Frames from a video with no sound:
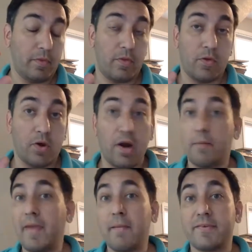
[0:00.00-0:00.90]
You're going to
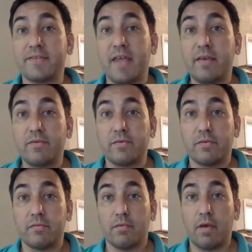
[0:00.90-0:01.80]
make mistakes.
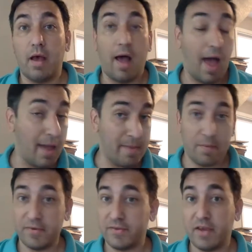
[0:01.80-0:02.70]
I make
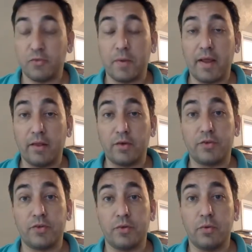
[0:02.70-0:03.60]
mistakes when I learn
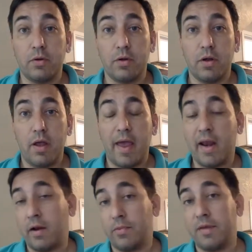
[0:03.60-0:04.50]
too. And
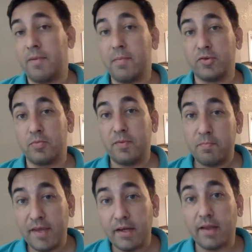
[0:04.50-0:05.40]
I don't think people should be
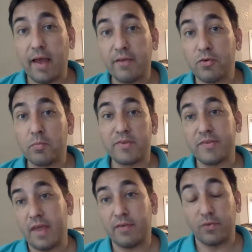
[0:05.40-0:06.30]
penalized for
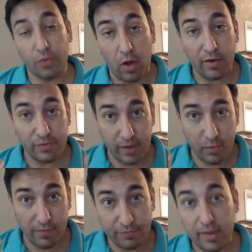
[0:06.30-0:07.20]
mistakes as long as they
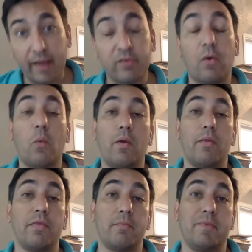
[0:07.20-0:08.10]
reflect on what
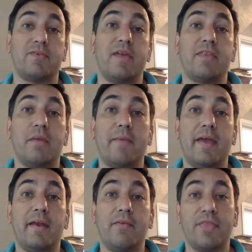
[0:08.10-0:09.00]
mistake they
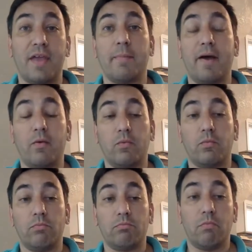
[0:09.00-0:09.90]
made and think about
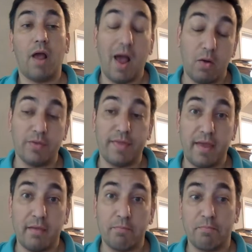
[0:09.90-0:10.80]
how could
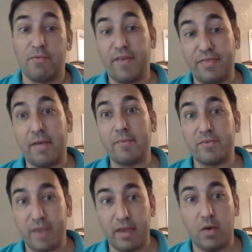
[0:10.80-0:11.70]
they prevent that
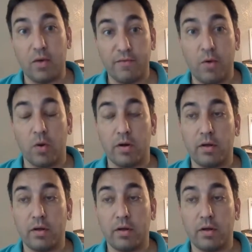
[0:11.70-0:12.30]
mistake going forward.